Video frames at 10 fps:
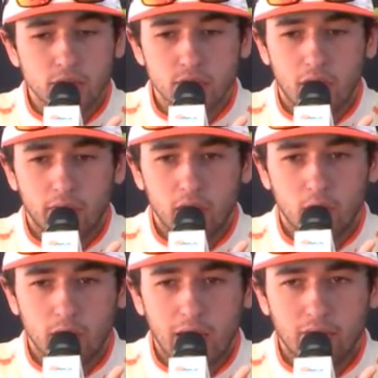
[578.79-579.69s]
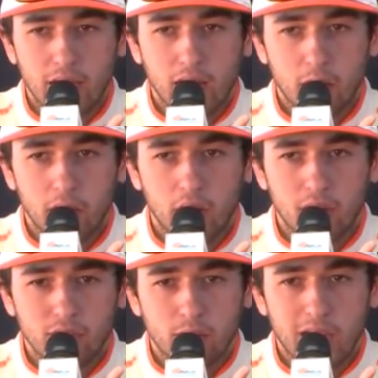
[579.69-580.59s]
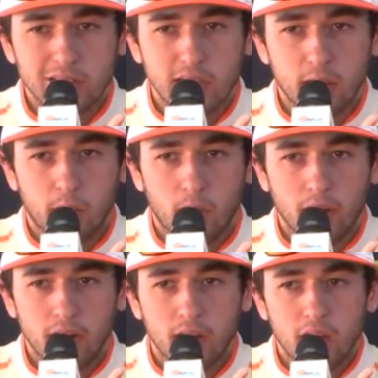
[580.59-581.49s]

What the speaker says: So I think we have gotten better from that standpoint.